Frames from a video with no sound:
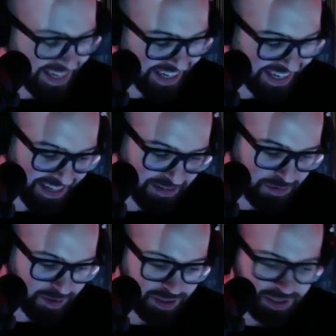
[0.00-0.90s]
And I
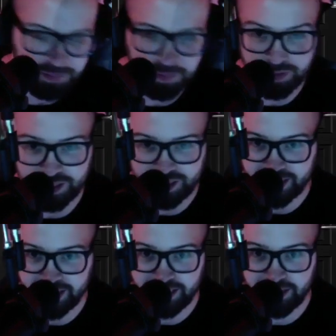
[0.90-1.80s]
really
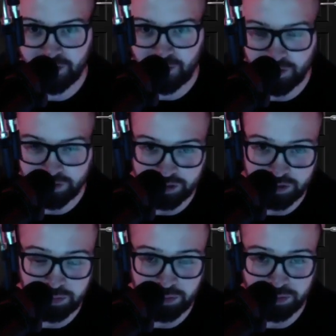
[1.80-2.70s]
appreciate all the
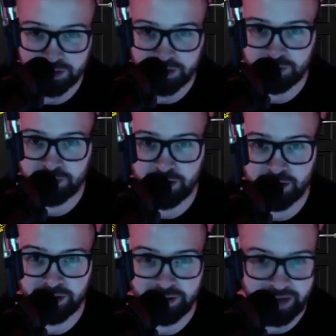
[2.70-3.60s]
support so
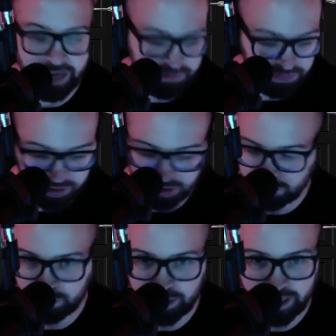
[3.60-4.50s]
far. Everybody
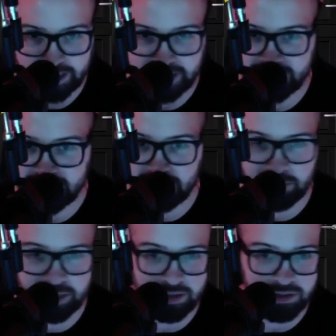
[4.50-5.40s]
replying to the
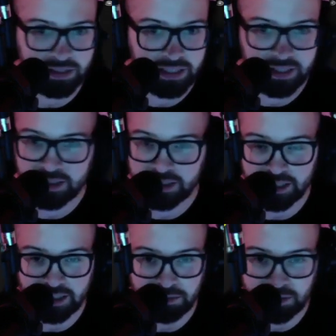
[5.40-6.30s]
emails,
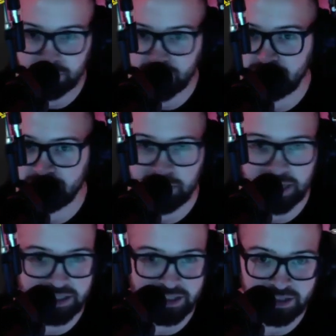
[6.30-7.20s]
sending me private
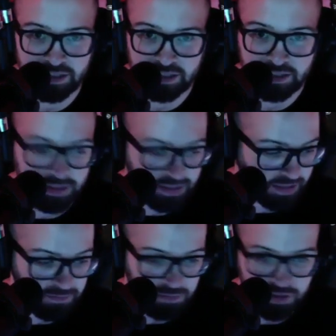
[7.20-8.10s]
messages,
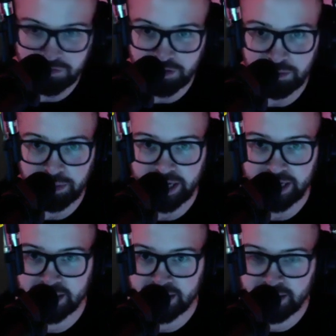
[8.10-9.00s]
giving me
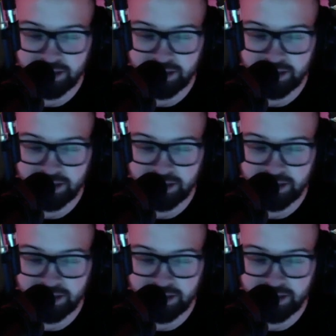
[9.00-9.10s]
feedback.